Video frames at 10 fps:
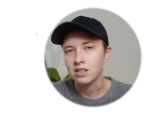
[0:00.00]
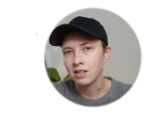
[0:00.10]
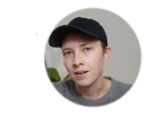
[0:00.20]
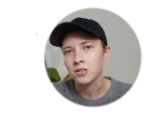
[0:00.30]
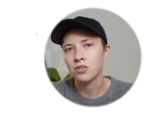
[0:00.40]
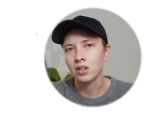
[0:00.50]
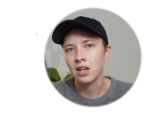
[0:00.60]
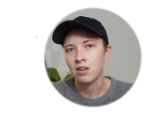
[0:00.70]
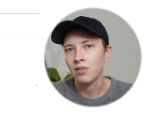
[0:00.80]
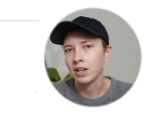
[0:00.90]
into
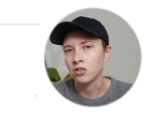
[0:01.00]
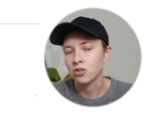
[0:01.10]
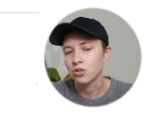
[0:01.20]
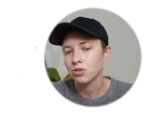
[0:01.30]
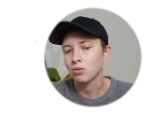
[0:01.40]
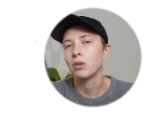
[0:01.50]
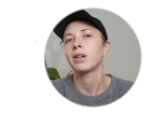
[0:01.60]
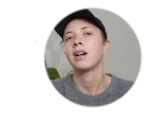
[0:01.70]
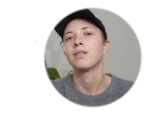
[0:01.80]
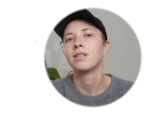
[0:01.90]
yesterday if I can just scroll
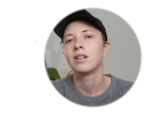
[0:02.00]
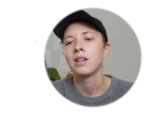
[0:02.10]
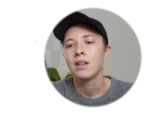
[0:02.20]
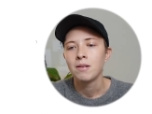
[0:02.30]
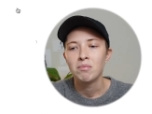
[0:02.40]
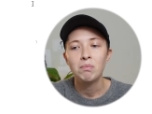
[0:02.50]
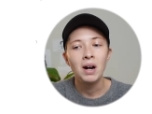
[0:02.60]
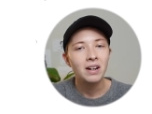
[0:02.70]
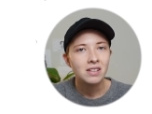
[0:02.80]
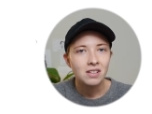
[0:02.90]
down.
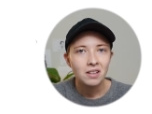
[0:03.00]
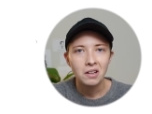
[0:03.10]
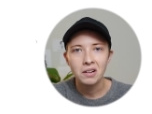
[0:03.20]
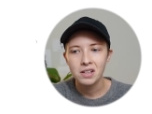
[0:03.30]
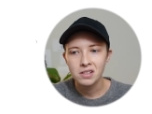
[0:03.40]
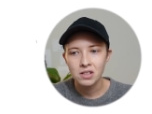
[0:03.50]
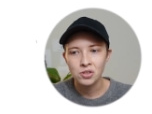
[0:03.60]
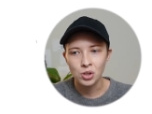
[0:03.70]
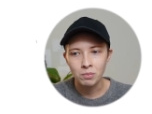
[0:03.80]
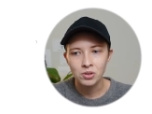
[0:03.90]
But there is a
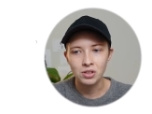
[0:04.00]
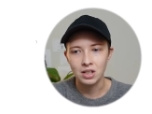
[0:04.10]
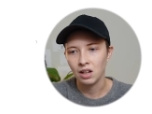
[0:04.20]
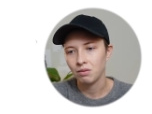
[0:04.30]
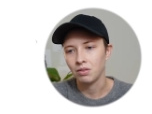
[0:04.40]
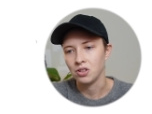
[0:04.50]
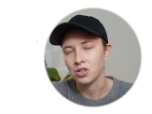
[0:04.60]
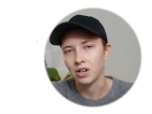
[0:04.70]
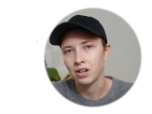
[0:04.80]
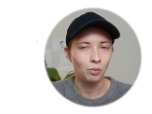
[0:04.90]
jump to date
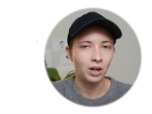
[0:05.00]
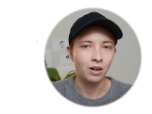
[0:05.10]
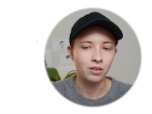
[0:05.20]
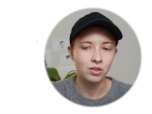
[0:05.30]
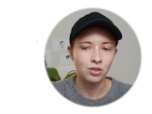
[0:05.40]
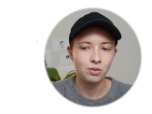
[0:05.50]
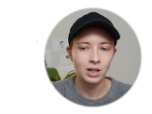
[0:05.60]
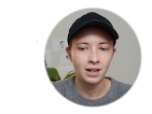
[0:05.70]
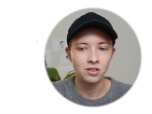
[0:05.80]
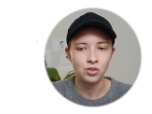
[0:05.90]
feature where you
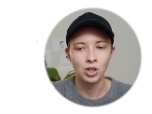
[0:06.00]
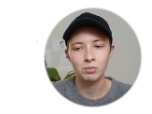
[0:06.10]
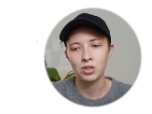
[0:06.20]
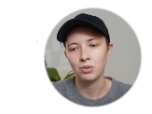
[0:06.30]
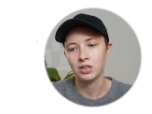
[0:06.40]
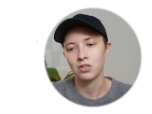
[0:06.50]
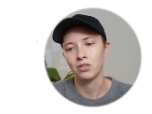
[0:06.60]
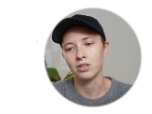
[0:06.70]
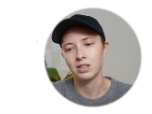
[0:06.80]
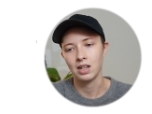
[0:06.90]
can jump to a
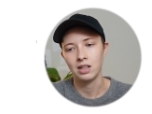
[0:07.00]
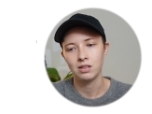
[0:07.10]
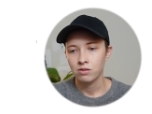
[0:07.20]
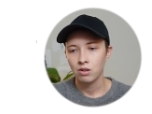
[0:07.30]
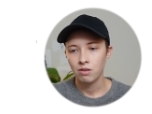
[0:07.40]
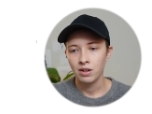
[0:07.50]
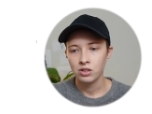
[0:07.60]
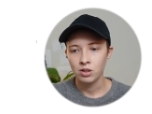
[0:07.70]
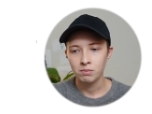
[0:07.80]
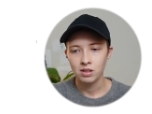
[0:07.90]
certain date. So if I
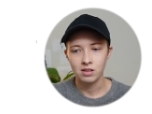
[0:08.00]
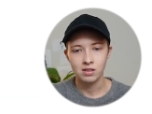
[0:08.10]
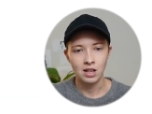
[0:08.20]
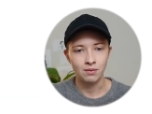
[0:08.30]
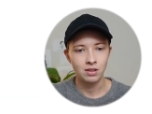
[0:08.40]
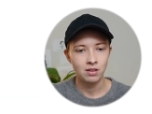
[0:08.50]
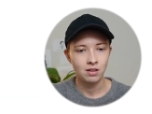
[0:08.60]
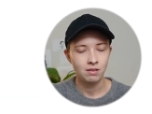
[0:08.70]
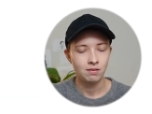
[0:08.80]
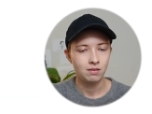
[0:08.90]
jump to the 7th,
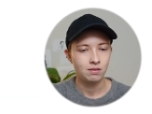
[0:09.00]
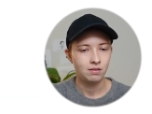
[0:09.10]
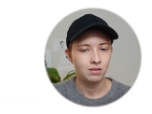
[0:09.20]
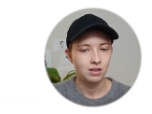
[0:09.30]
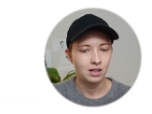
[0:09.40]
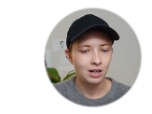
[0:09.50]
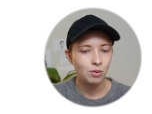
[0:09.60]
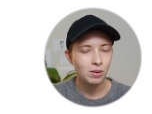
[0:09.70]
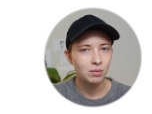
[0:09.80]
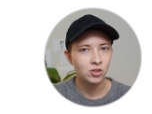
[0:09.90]
I
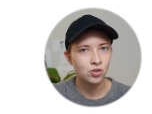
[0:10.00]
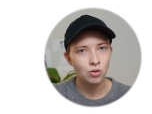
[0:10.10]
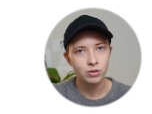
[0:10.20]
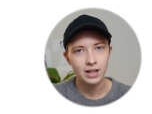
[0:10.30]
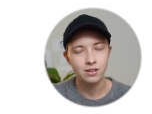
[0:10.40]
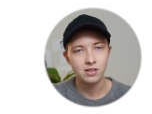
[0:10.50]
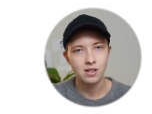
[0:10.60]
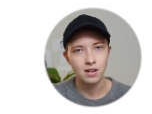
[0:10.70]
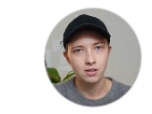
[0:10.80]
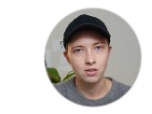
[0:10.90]
won't be able to scroll down to
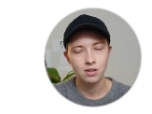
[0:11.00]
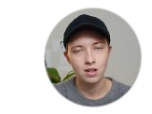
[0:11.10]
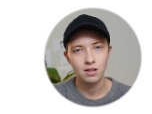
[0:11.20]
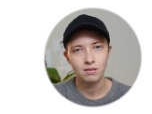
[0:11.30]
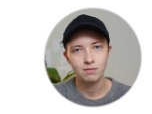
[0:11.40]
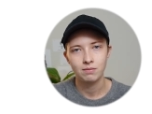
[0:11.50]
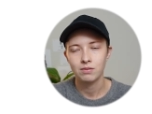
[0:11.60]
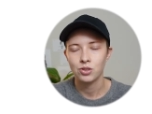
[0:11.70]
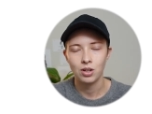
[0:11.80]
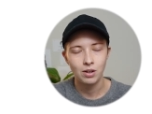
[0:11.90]
see yesterday.
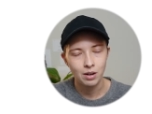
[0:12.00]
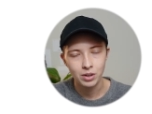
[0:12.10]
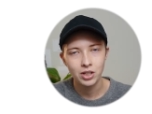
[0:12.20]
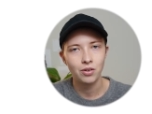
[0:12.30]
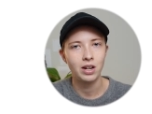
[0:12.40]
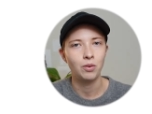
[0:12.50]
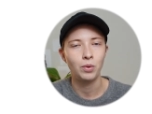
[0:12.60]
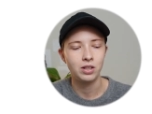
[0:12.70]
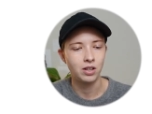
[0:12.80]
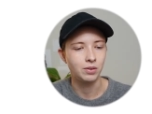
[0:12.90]
So I want to create a
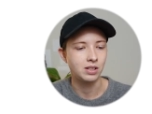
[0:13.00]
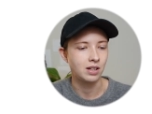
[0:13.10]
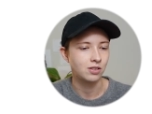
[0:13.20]
window into